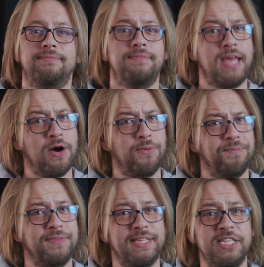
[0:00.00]
Now,
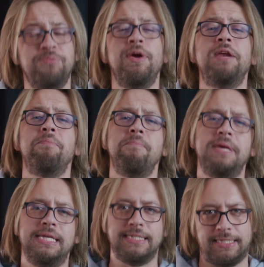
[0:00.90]
this brand
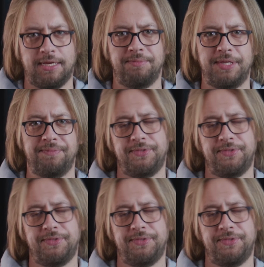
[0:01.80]
means something,